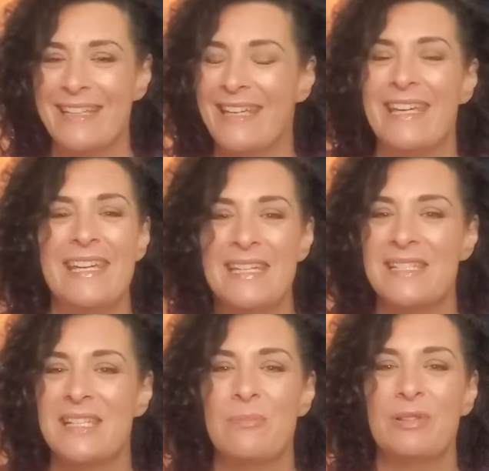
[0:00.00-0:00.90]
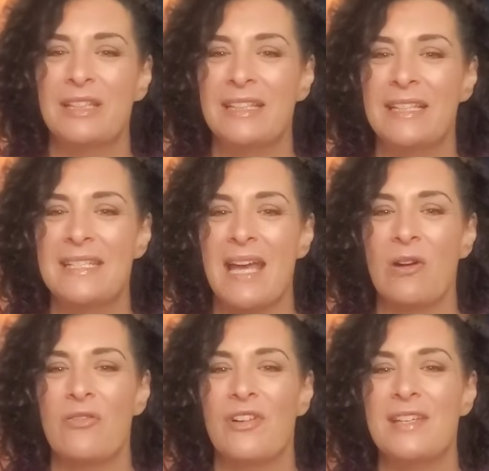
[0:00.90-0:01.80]
He is completely
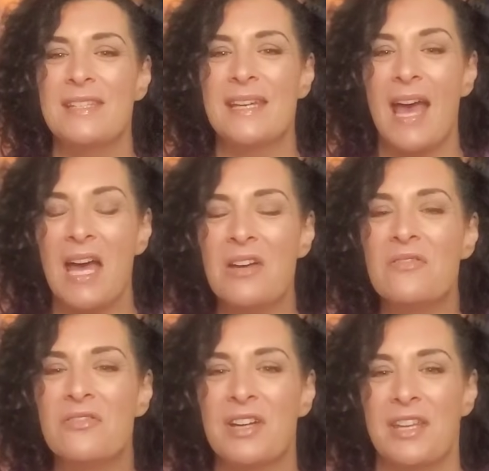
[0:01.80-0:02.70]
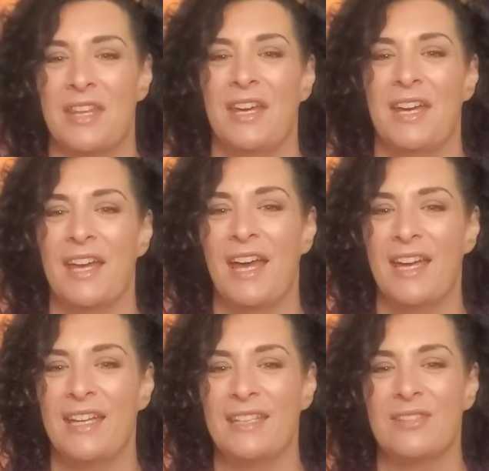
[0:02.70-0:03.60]
sacrificing everything.
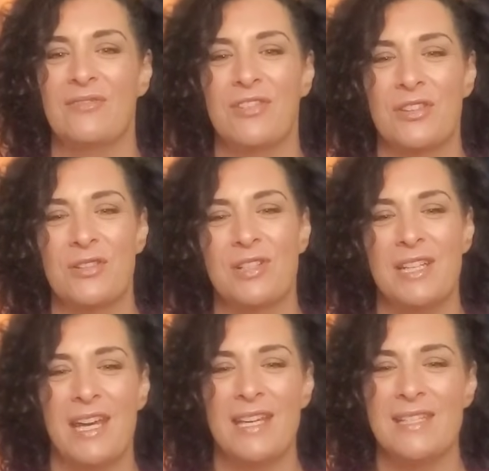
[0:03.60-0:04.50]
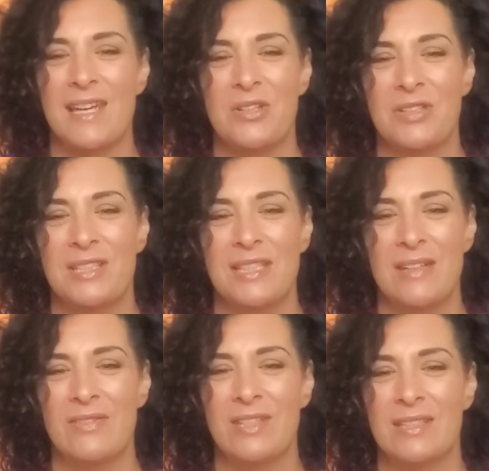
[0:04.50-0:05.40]
And for 30 days, I couldn't
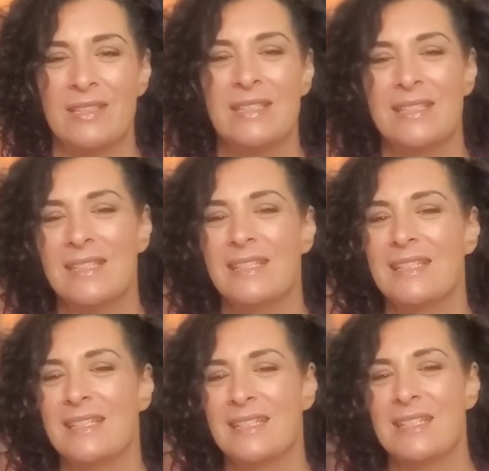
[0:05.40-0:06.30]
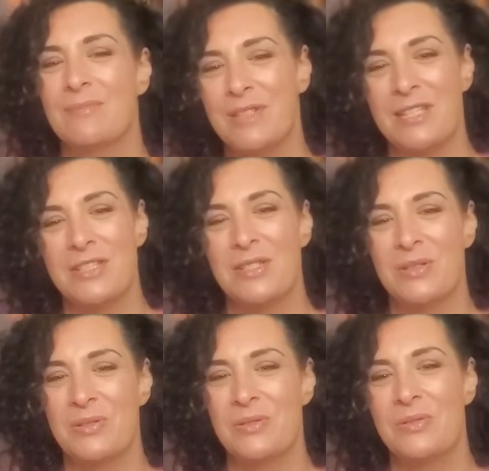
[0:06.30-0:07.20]
even commit
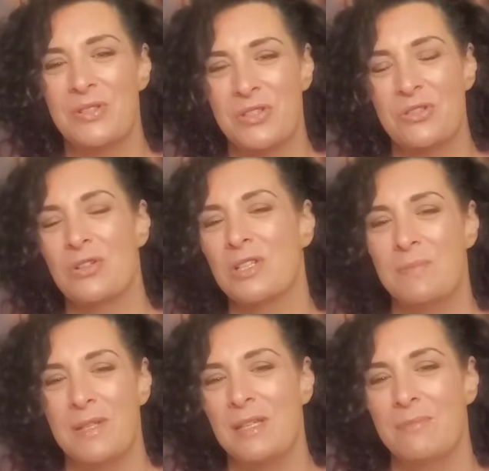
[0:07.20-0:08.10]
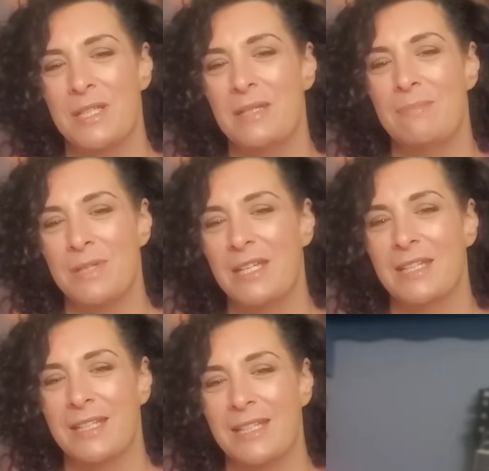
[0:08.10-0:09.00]
to strict
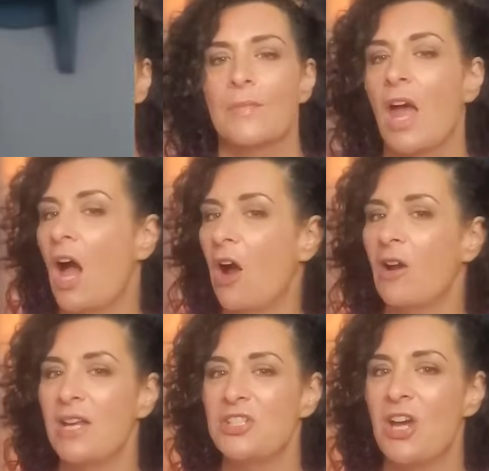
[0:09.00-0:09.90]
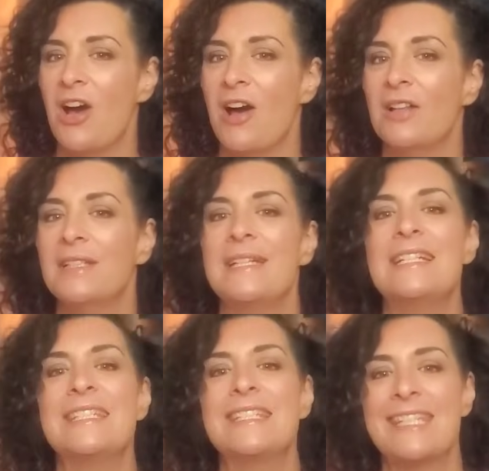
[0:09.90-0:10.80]
BBBE. All right, y'all,
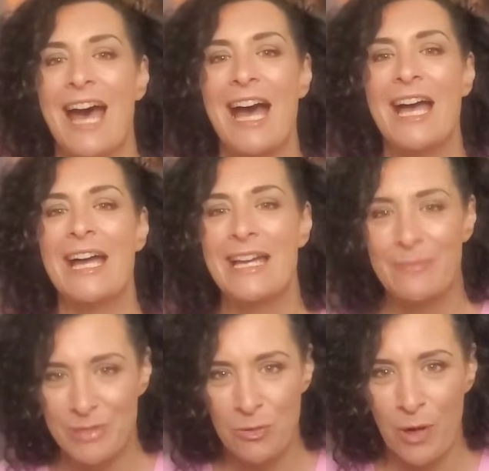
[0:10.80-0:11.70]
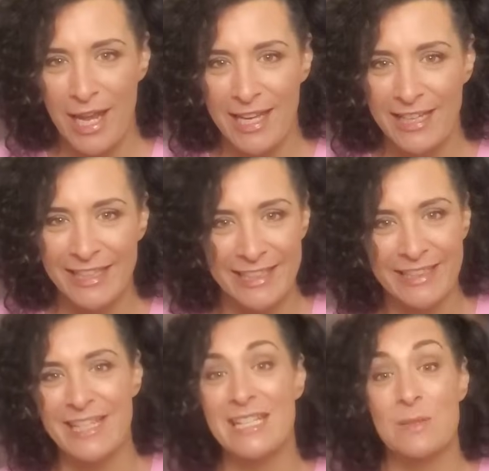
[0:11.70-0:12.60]
it's time to weigh in.
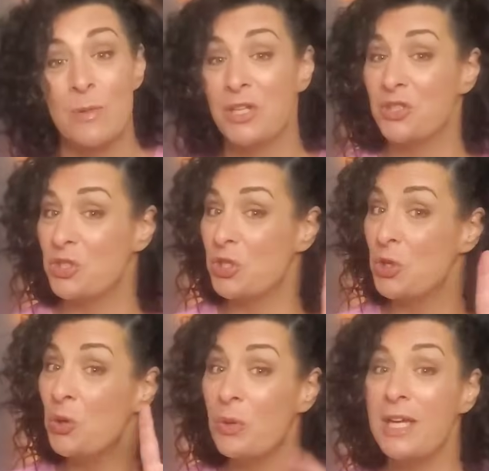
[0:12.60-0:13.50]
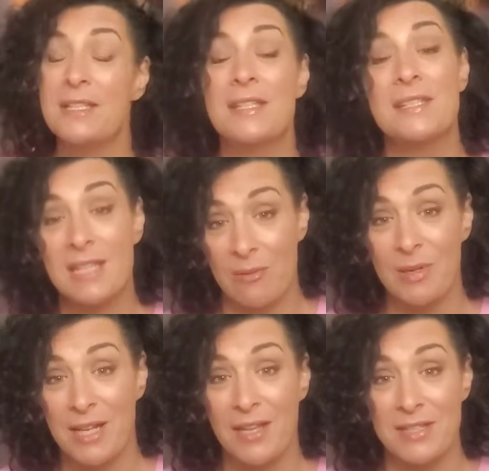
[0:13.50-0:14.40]
It's been 2 weeks since I've
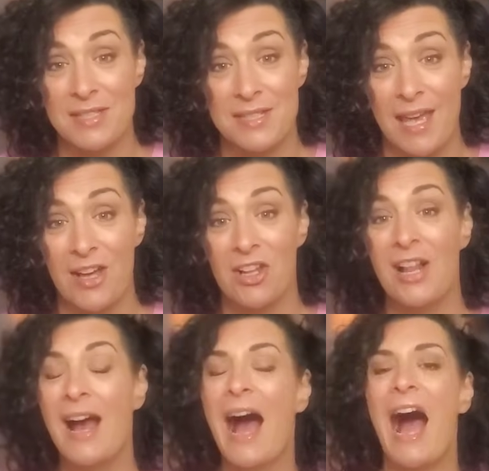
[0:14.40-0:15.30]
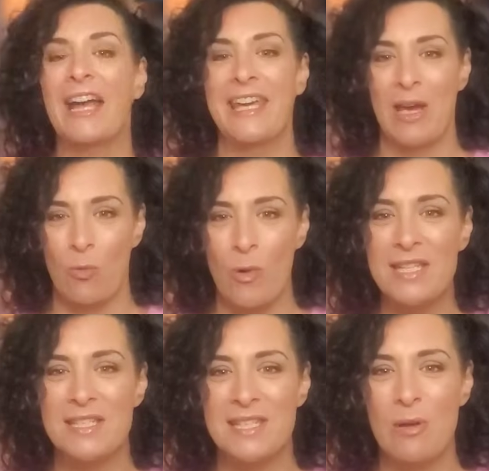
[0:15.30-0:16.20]
been on the scale. I can't wait
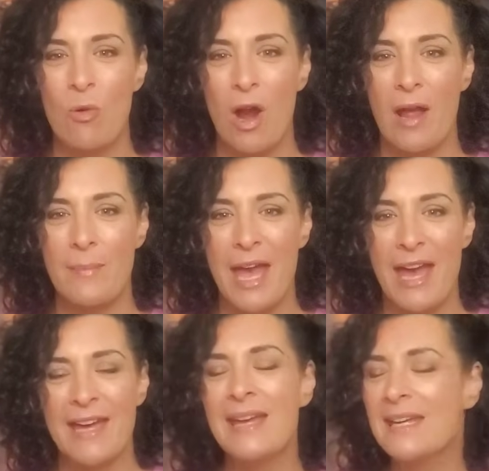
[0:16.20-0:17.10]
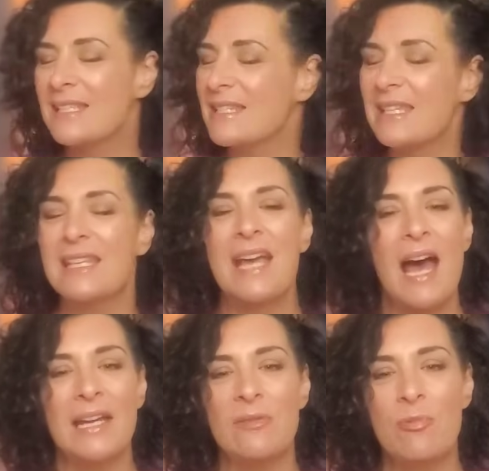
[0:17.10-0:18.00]
to see where I'm at, see the
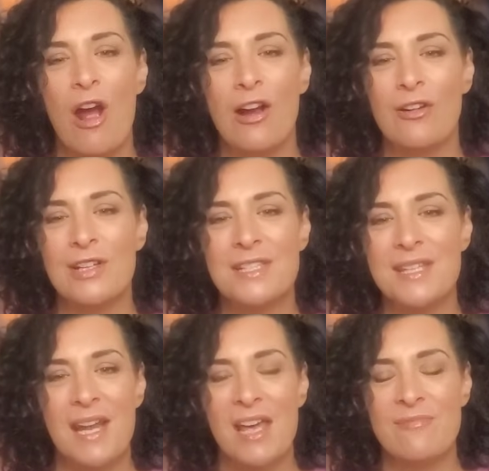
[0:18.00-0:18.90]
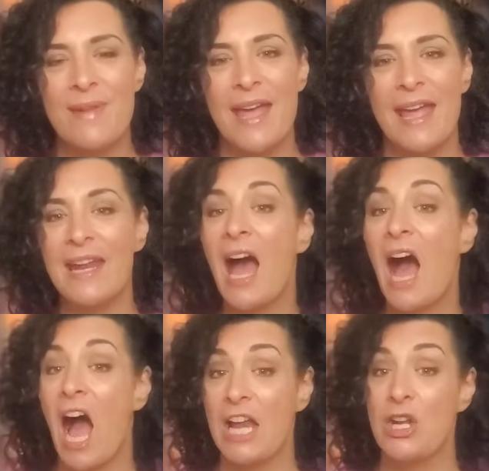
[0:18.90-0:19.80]
kind of progress that I've made.
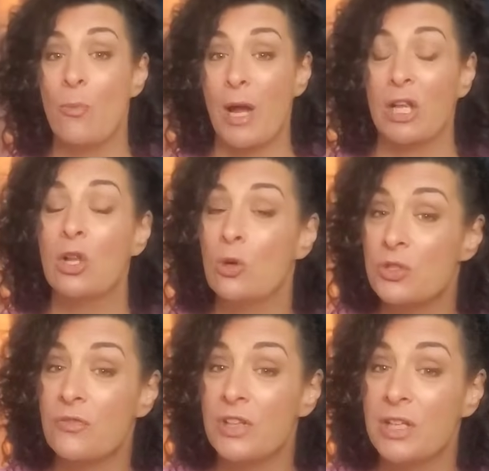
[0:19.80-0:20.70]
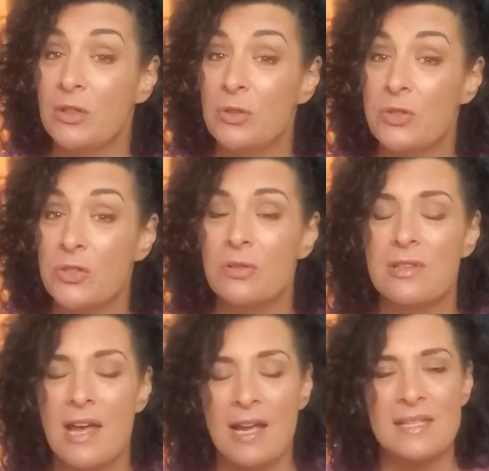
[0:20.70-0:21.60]
I know my clothes are fitting looser.
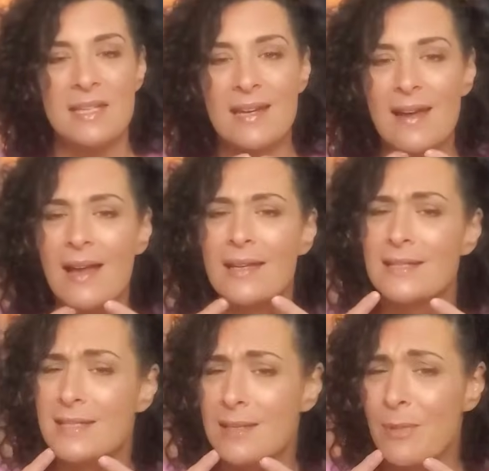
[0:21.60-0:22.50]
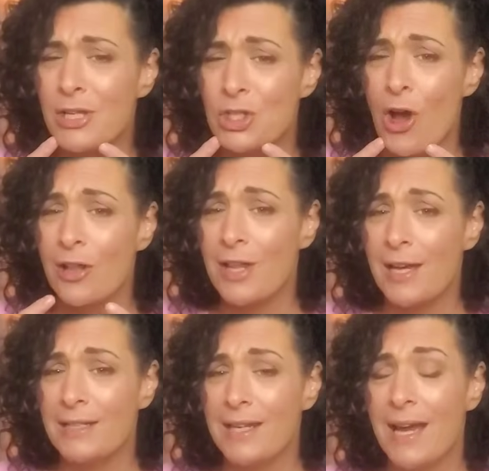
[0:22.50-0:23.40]
Like I said, I can see my
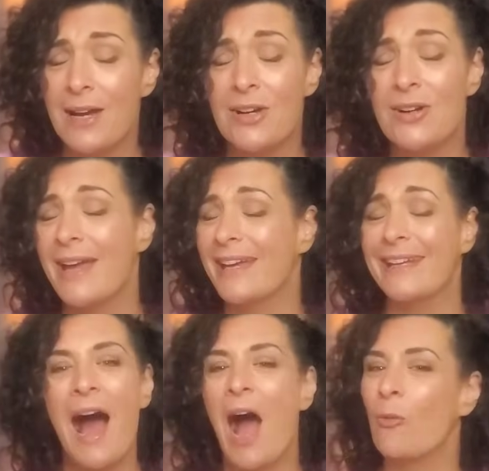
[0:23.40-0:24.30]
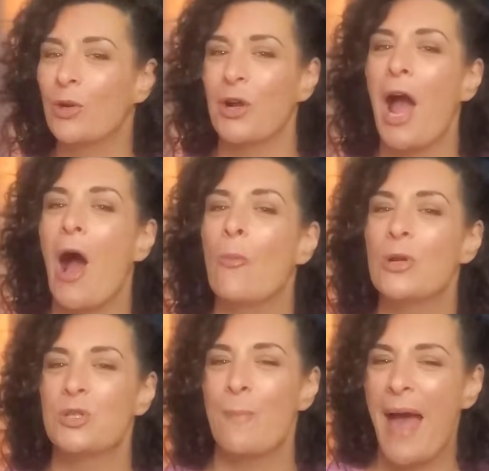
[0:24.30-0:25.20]
jawline now, and I wonder how
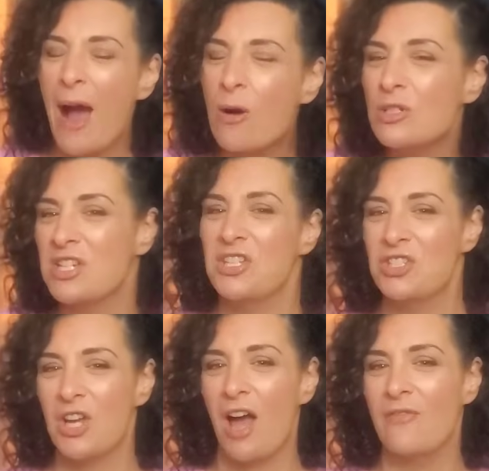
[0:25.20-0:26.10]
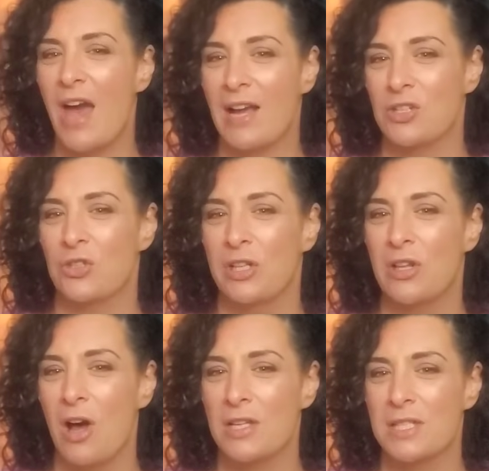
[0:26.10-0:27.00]
much poundage I've actually
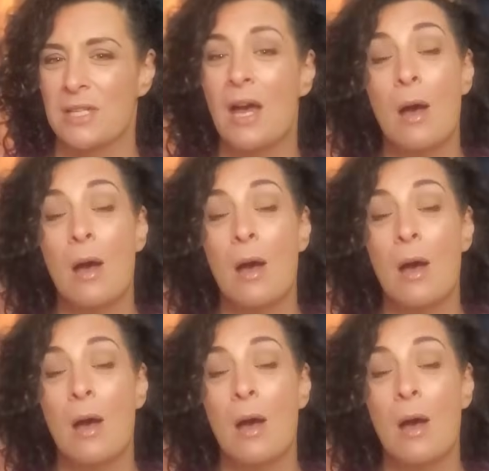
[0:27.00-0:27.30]
lost.